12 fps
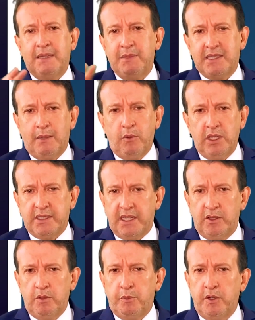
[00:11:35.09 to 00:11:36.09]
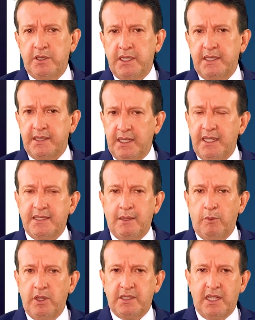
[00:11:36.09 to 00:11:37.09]
I can say if it is
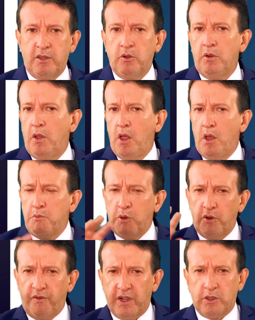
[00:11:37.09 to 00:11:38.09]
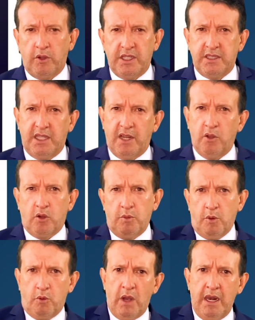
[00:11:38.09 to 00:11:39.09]
bothering him by an external factor, such as
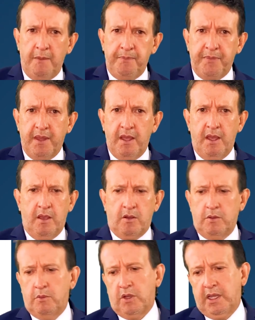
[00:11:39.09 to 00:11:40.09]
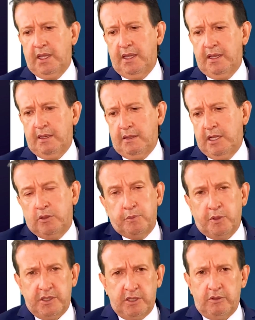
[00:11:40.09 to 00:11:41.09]
that it is an adaptation
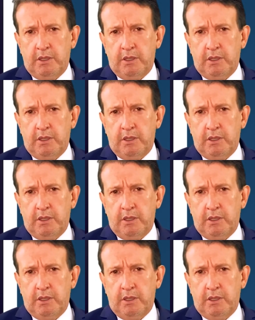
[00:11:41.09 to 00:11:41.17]
process,